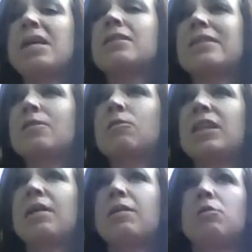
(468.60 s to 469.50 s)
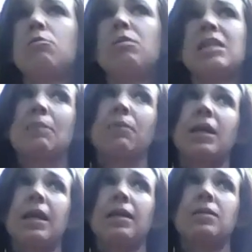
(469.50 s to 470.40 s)
makes it so that you need to
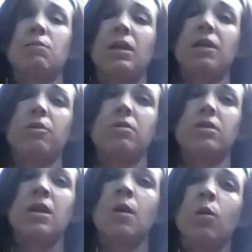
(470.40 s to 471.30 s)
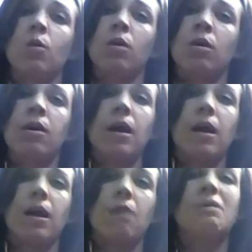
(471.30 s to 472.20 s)
plant tomatoes
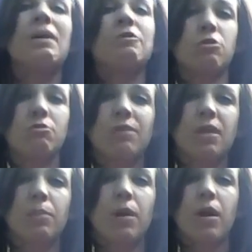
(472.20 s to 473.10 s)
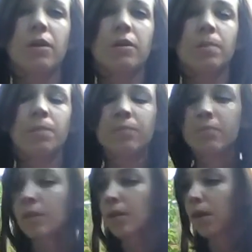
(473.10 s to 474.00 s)
about 2 feet apart,
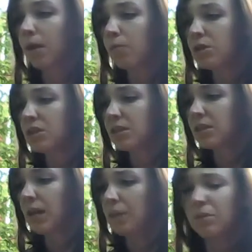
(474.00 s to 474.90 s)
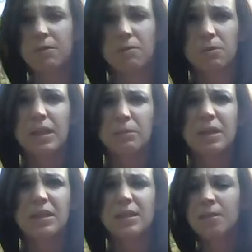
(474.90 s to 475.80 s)
which is, I believe, the
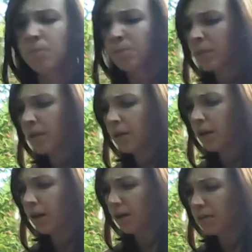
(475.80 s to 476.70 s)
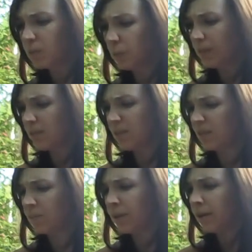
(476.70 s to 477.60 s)
recommended
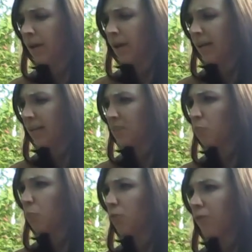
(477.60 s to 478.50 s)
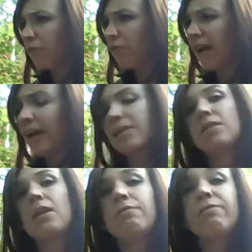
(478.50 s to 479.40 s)
spacing. It's more the
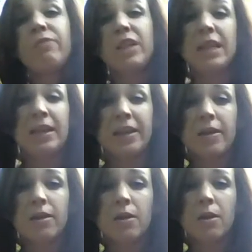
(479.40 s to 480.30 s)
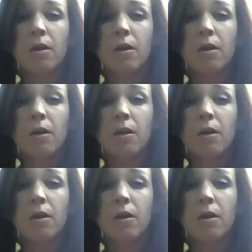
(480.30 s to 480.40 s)
fact of feeding it,